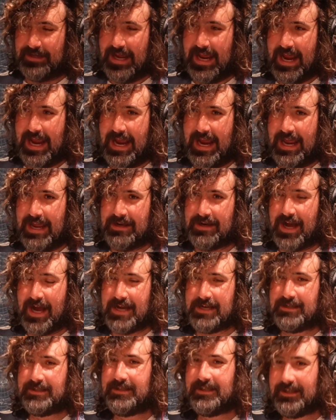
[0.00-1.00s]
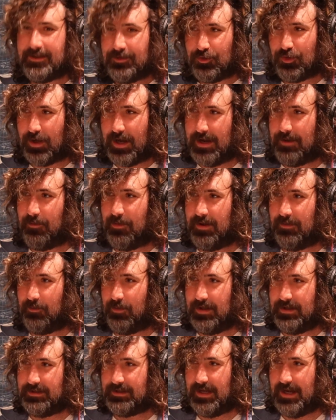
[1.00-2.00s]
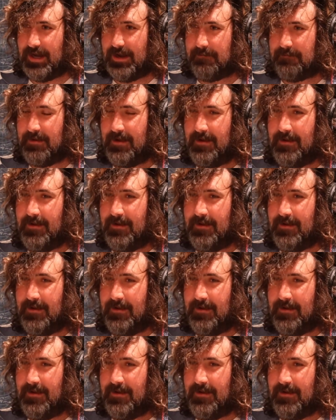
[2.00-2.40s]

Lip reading: And I did try one time,